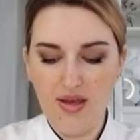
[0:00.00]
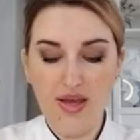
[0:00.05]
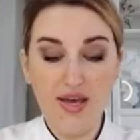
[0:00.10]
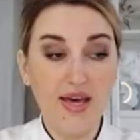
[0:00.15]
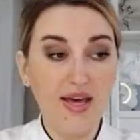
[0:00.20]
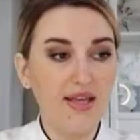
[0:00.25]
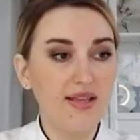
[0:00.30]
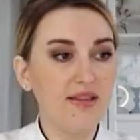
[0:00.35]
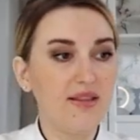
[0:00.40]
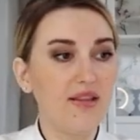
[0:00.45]

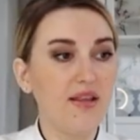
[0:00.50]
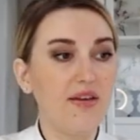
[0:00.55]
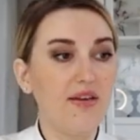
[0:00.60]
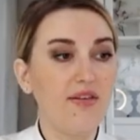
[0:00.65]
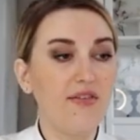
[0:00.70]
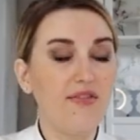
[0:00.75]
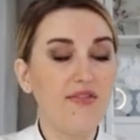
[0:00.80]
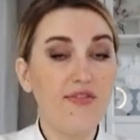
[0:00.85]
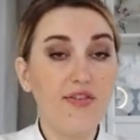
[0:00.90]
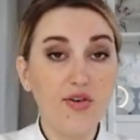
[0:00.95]
And
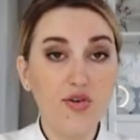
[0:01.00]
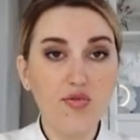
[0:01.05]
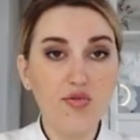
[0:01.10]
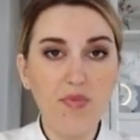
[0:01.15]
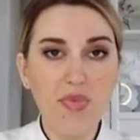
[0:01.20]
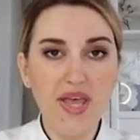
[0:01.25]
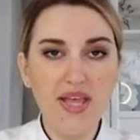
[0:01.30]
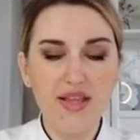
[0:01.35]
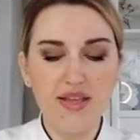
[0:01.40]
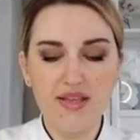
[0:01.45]
third
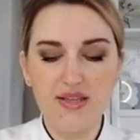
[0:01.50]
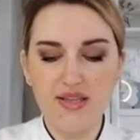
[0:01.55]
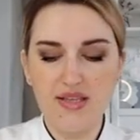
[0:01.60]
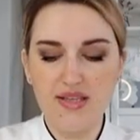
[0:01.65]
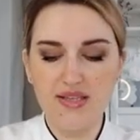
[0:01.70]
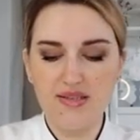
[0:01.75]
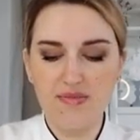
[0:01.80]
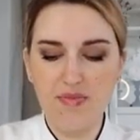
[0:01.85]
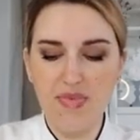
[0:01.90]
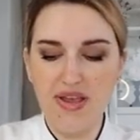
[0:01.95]
method
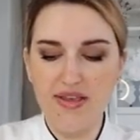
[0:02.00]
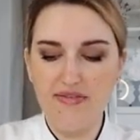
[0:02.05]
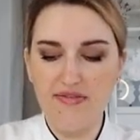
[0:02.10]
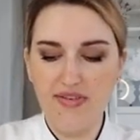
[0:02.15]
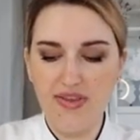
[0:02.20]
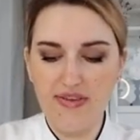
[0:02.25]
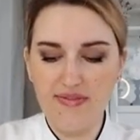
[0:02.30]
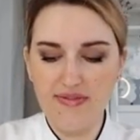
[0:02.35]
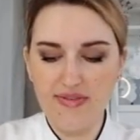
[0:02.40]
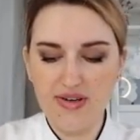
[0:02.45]
is my
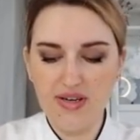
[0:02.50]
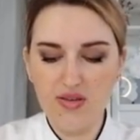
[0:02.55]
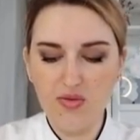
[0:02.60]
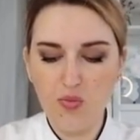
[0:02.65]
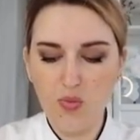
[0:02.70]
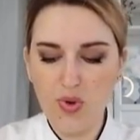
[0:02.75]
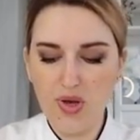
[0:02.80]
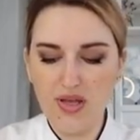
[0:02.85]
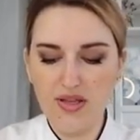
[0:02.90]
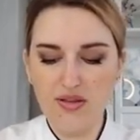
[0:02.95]
favorite
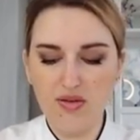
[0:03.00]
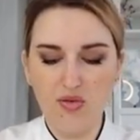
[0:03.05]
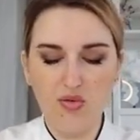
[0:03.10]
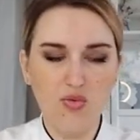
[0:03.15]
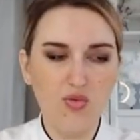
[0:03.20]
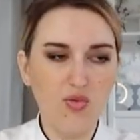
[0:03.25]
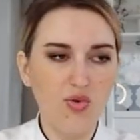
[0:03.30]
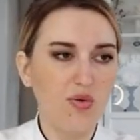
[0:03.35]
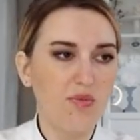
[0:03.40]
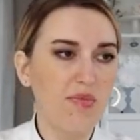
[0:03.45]
one,
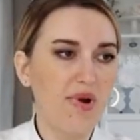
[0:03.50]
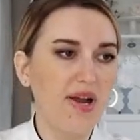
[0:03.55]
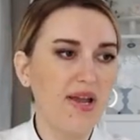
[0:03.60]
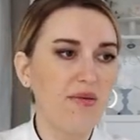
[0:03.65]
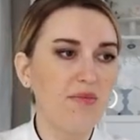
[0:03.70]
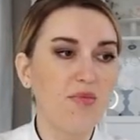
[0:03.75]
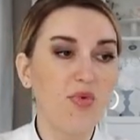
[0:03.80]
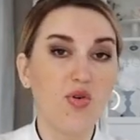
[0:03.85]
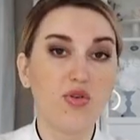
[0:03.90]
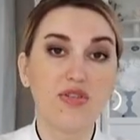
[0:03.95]
or
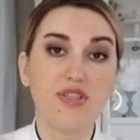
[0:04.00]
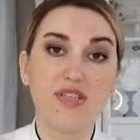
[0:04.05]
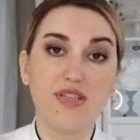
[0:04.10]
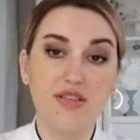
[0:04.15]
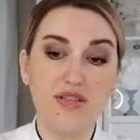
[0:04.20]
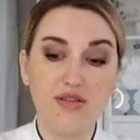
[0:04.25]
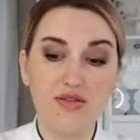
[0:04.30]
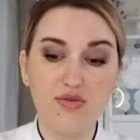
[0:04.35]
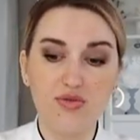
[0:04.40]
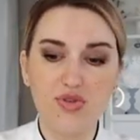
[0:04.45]
my
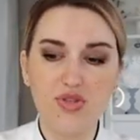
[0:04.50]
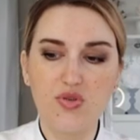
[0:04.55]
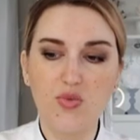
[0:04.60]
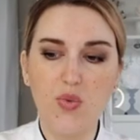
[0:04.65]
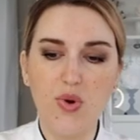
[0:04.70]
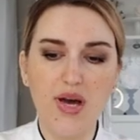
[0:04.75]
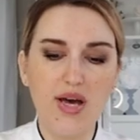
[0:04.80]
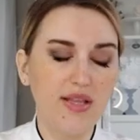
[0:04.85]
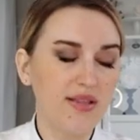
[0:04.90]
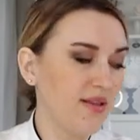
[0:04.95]
most used
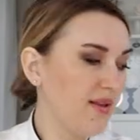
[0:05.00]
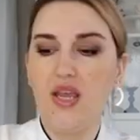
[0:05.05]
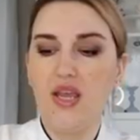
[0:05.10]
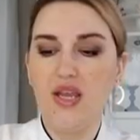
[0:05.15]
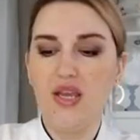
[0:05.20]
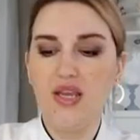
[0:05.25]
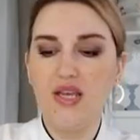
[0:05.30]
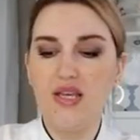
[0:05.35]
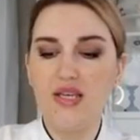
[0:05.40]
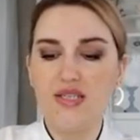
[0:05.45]
one,
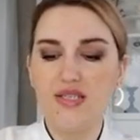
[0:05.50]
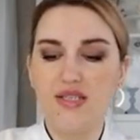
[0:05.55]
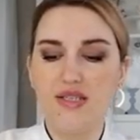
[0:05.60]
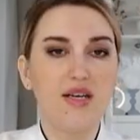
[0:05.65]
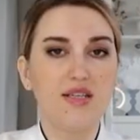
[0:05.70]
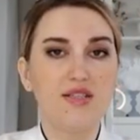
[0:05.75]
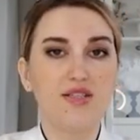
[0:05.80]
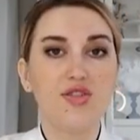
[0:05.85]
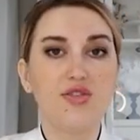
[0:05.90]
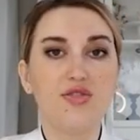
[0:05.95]

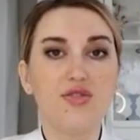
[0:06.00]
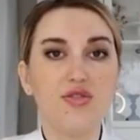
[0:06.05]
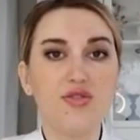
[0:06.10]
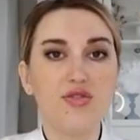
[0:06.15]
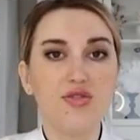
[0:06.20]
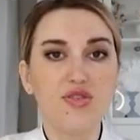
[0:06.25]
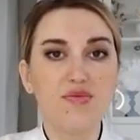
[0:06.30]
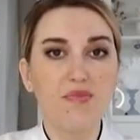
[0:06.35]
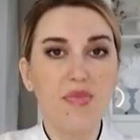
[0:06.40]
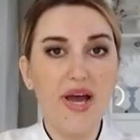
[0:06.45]
is to
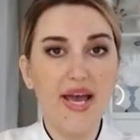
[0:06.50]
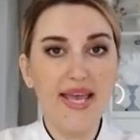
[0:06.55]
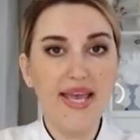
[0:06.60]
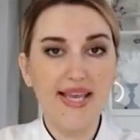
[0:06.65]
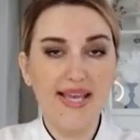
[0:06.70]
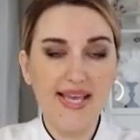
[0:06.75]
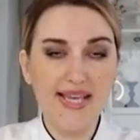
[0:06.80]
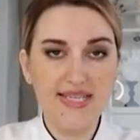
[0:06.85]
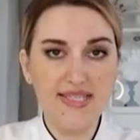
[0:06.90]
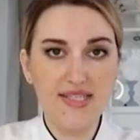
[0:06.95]
use
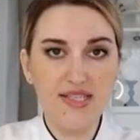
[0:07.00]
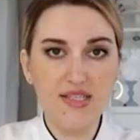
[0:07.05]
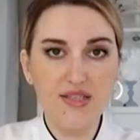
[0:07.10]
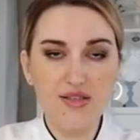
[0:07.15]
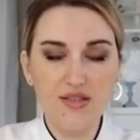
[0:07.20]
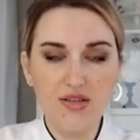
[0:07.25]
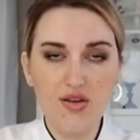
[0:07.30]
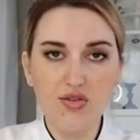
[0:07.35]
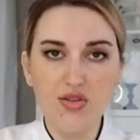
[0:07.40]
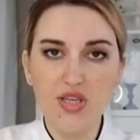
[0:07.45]
my
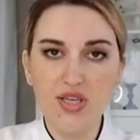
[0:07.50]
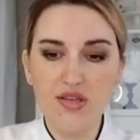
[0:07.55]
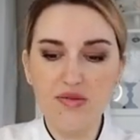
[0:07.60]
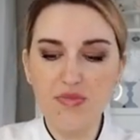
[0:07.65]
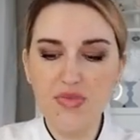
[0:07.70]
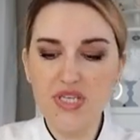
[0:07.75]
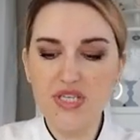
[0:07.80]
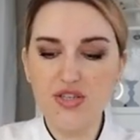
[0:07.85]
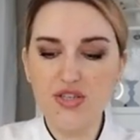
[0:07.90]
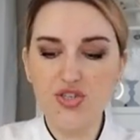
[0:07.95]
acetonic
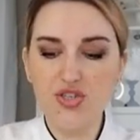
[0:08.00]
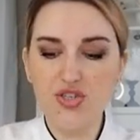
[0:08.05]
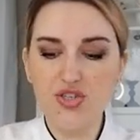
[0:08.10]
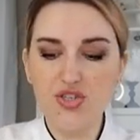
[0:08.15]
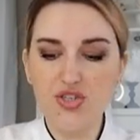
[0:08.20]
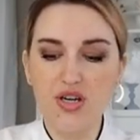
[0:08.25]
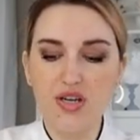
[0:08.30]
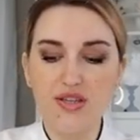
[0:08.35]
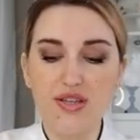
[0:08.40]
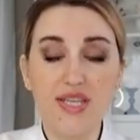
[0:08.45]

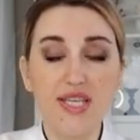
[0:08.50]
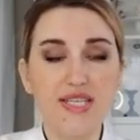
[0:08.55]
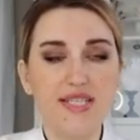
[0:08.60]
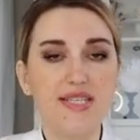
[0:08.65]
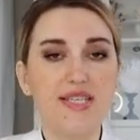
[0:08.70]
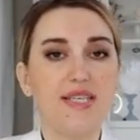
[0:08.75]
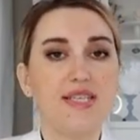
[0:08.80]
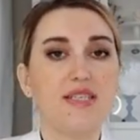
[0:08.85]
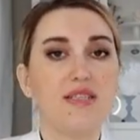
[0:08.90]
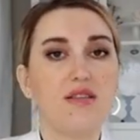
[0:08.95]
mixture.
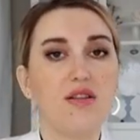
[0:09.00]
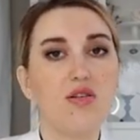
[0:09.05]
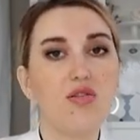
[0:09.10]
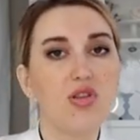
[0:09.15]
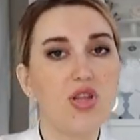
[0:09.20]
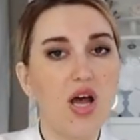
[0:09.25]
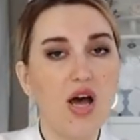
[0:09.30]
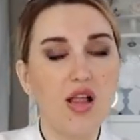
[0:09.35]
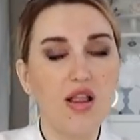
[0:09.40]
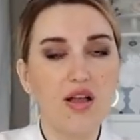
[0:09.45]
This is
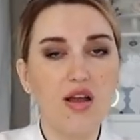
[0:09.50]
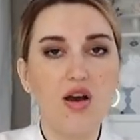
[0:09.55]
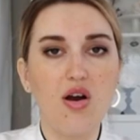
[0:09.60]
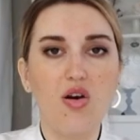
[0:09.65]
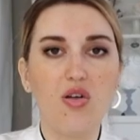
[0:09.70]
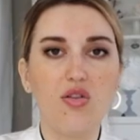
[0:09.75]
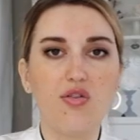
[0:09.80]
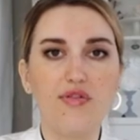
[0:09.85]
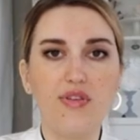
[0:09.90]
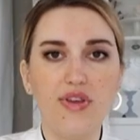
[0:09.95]

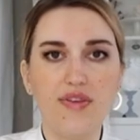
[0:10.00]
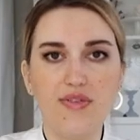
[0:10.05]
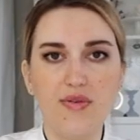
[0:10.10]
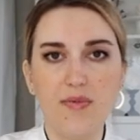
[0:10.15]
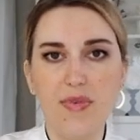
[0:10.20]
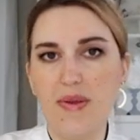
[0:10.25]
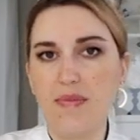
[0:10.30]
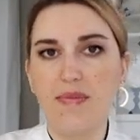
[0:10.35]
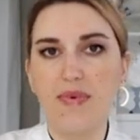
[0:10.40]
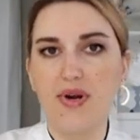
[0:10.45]
non-alcohol wafer
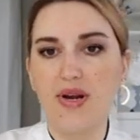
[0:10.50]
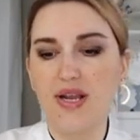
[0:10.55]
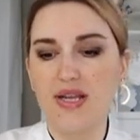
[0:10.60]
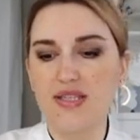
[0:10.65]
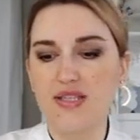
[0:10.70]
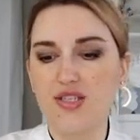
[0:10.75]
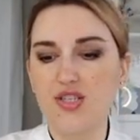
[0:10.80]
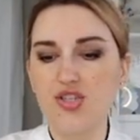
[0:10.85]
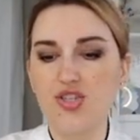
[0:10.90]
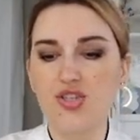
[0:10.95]
paper
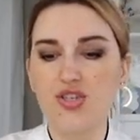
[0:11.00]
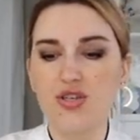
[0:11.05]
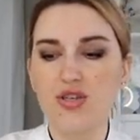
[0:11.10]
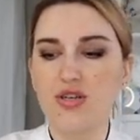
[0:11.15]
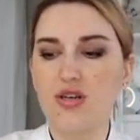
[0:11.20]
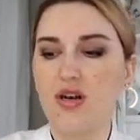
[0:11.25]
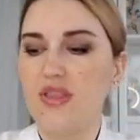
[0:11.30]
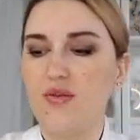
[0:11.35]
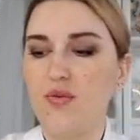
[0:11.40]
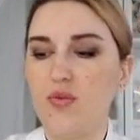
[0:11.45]

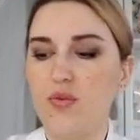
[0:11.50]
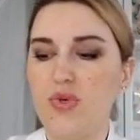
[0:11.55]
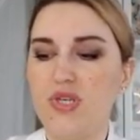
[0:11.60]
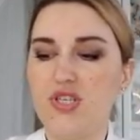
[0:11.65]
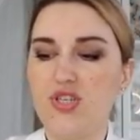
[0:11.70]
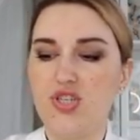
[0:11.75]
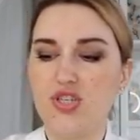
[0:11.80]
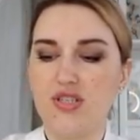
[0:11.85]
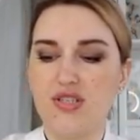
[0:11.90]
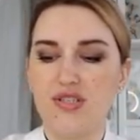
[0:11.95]
conditioner,
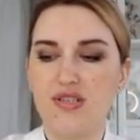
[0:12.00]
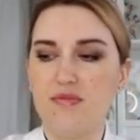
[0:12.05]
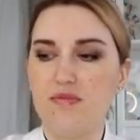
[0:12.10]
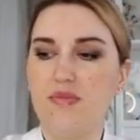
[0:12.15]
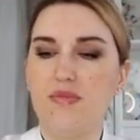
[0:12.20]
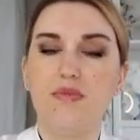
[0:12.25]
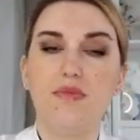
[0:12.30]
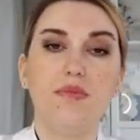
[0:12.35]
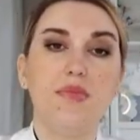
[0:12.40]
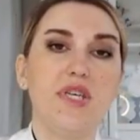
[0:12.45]
which is
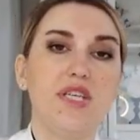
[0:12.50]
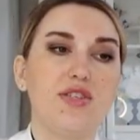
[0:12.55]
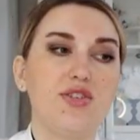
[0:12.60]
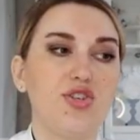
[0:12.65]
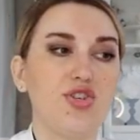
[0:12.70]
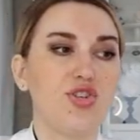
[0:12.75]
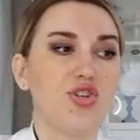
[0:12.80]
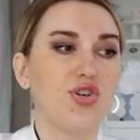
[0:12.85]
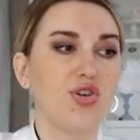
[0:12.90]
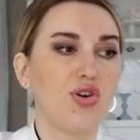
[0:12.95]
a
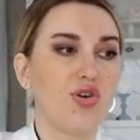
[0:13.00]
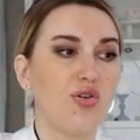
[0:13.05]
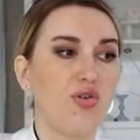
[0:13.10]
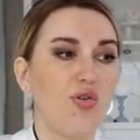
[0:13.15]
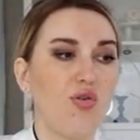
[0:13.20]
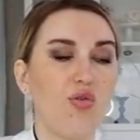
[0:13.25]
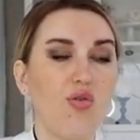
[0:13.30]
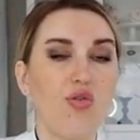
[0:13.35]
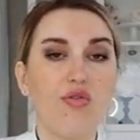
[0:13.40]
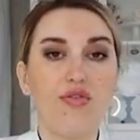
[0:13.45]
mixture
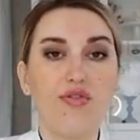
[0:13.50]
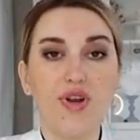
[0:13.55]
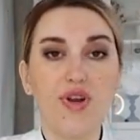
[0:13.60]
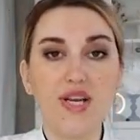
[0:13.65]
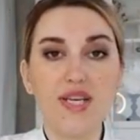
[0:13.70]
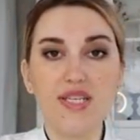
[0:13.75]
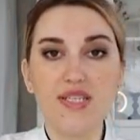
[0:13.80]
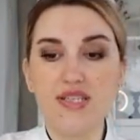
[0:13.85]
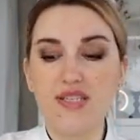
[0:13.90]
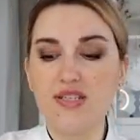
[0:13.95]
of
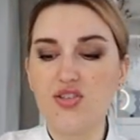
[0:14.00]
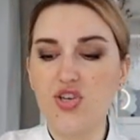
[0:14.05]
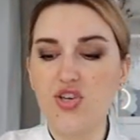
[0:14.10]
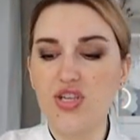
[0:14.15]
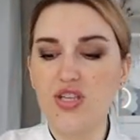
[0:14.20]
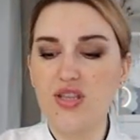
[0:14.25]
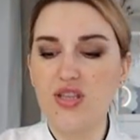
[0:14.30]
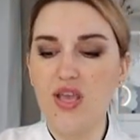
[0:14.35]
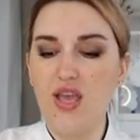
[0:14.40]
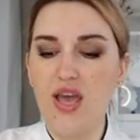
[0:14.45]
glycerin